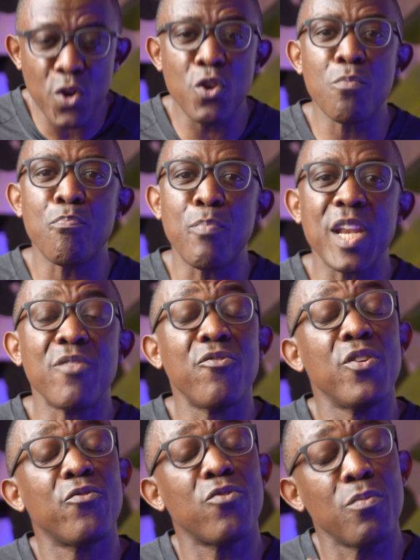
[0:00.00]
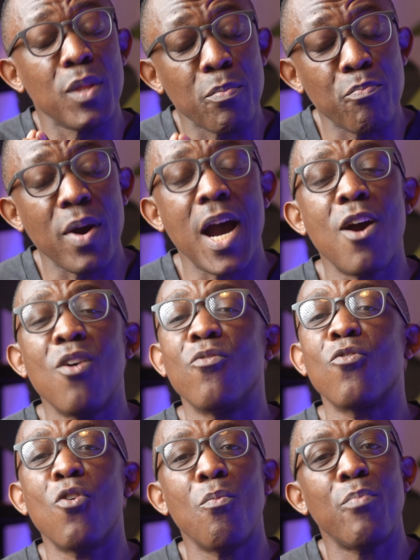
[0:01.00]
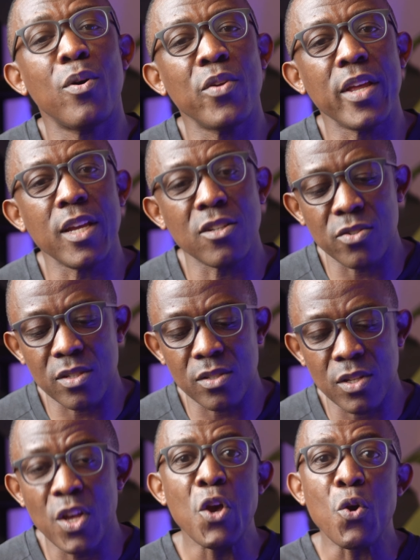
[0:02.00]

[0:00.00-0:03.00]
you benefit from the power of compound interest,